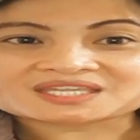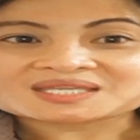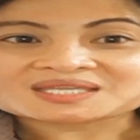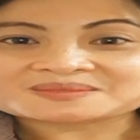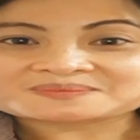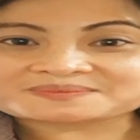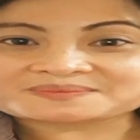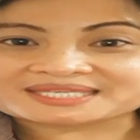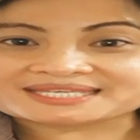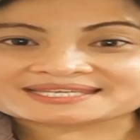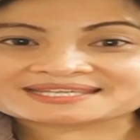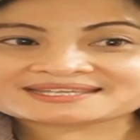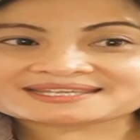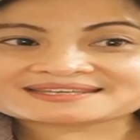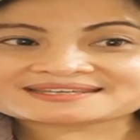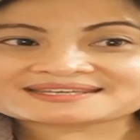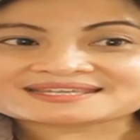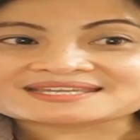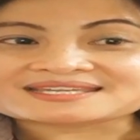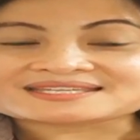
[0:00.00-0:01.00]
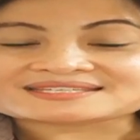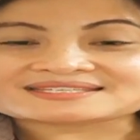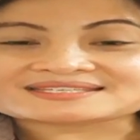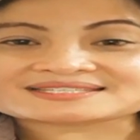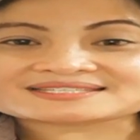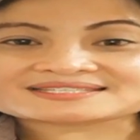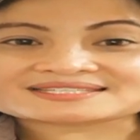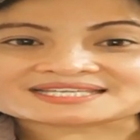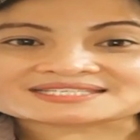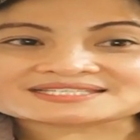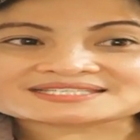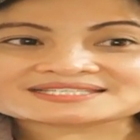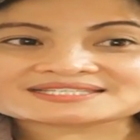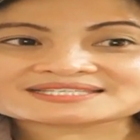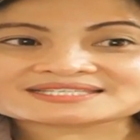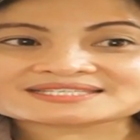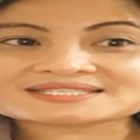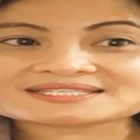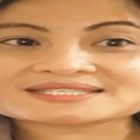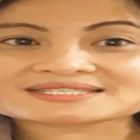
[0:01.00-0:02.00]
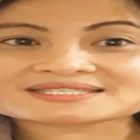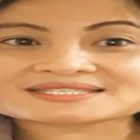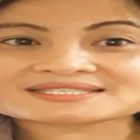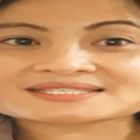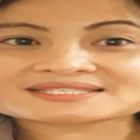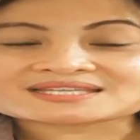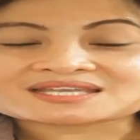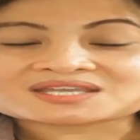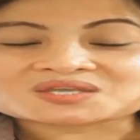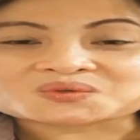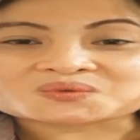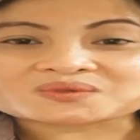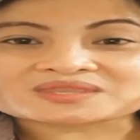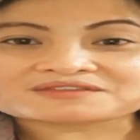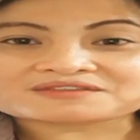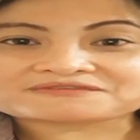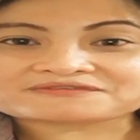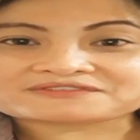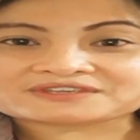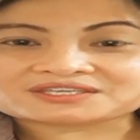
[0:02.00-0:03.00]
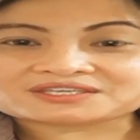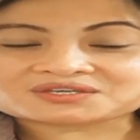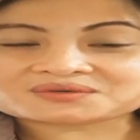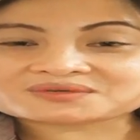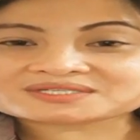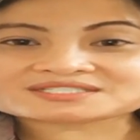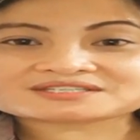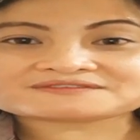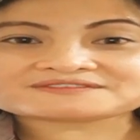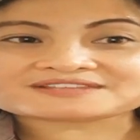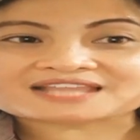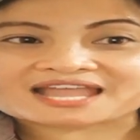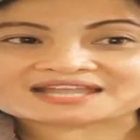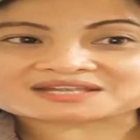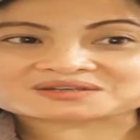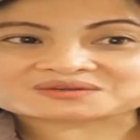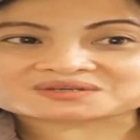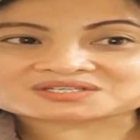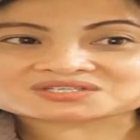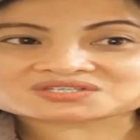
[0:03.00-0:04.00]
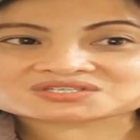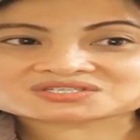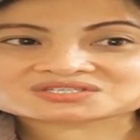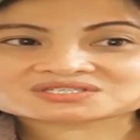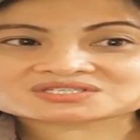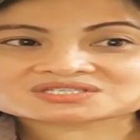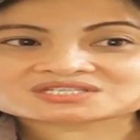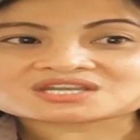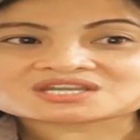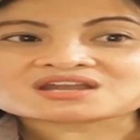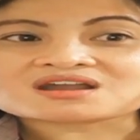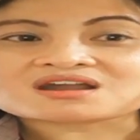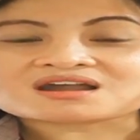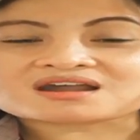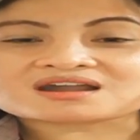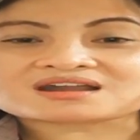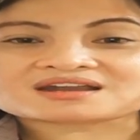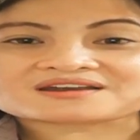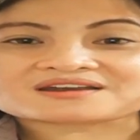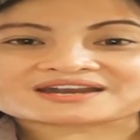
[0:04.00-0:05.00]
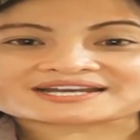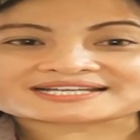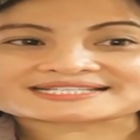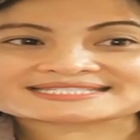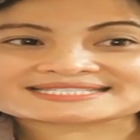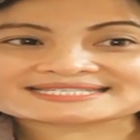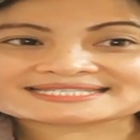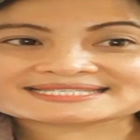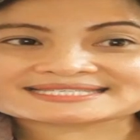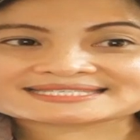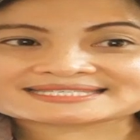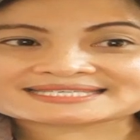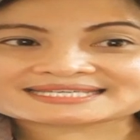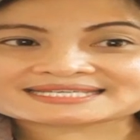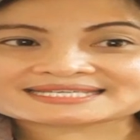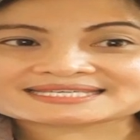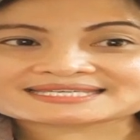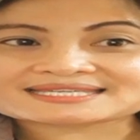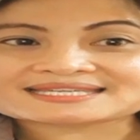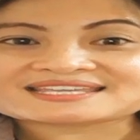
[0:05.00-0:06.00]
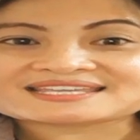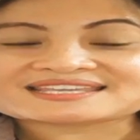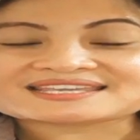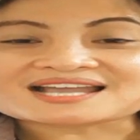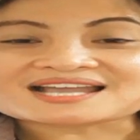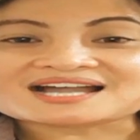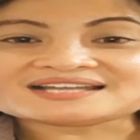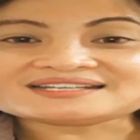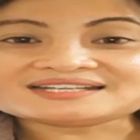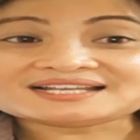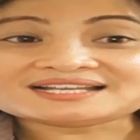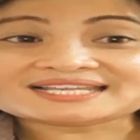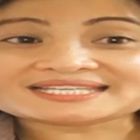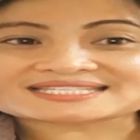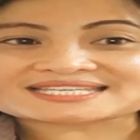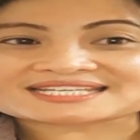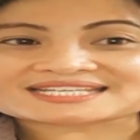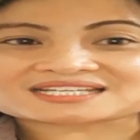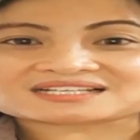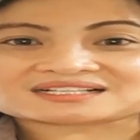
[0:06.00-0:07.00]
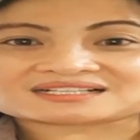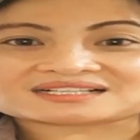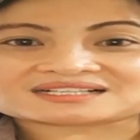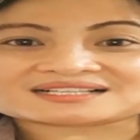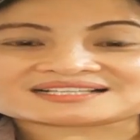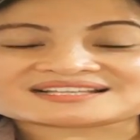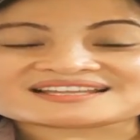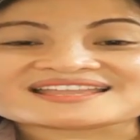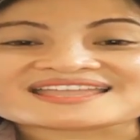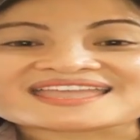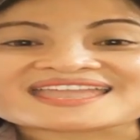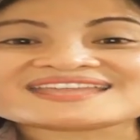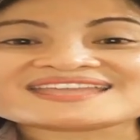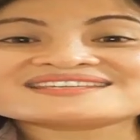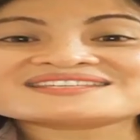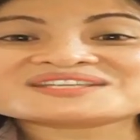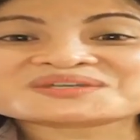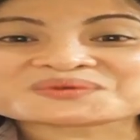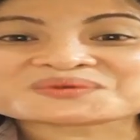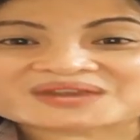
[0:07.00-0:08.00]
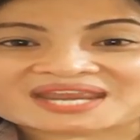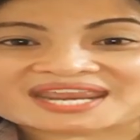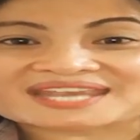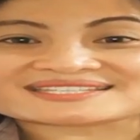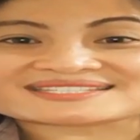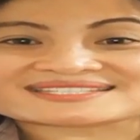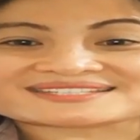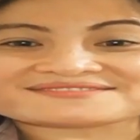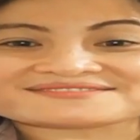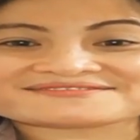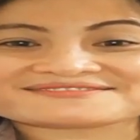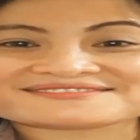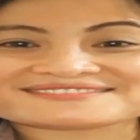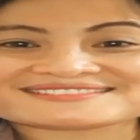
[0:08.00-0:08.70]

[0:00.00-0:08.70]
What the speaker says: Meaning, the sentences with a figurative language are artistic, analytical, and creative.